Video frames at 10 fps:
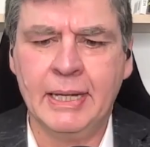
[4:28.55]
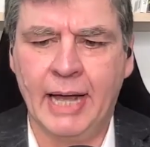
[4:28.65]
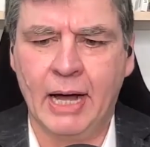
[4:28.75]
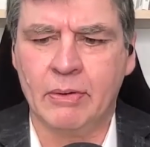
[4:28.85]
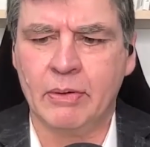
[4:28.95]

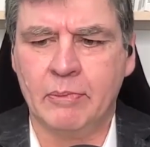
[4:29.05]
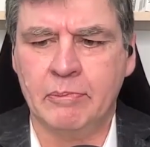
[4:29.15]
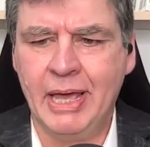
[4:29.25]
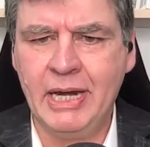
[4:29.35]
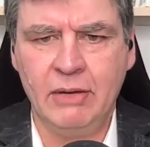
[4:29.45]
Now,
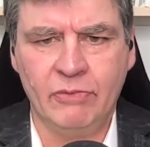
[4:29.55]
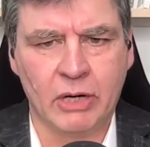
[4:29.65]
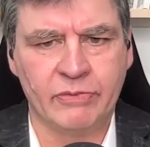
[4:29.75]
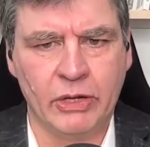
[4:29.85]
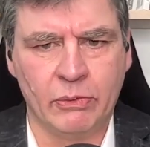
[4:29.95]
many of
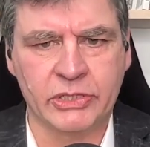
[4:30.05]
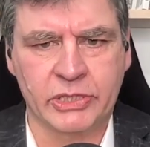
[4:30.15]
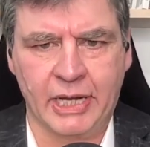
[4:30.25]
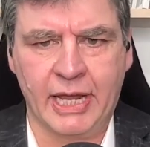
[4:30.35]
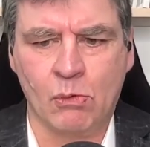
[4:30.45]
our
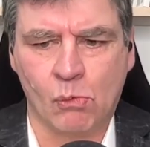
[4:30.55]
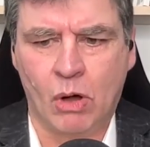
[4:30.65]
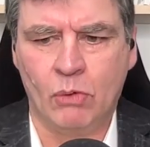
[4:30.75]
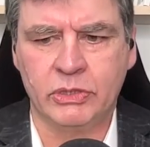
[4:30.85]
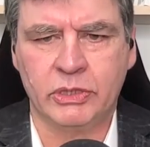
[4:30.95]
viewers today
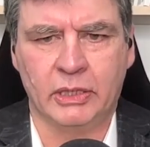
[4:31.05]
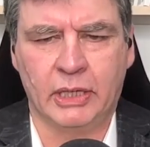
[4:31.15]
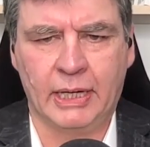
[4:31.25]
won't